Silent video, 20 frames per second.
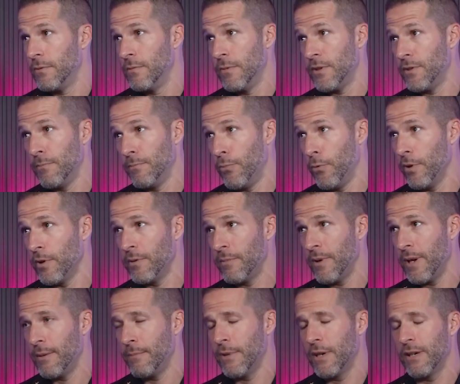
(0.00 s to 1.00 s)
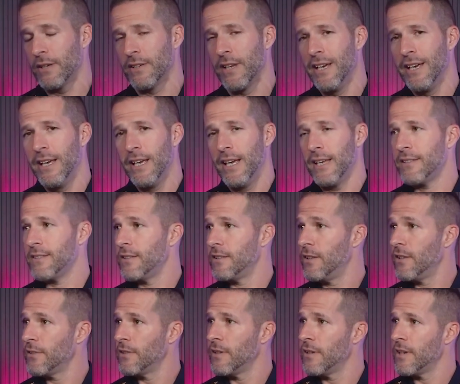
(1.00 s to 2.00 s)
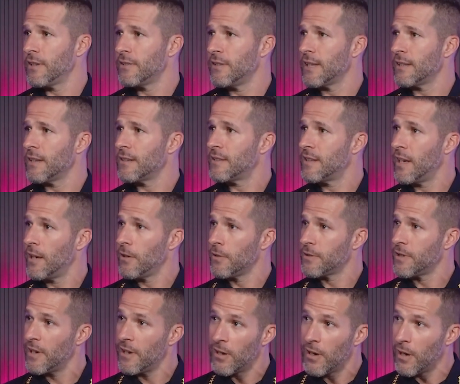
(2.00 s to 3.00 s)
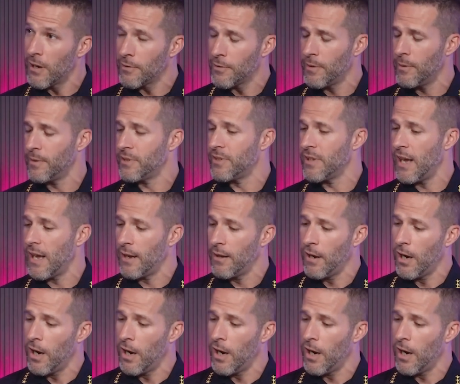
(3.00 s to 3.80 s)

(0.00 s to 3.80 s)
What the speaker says: it's important, man, because it's not the telltale. It's not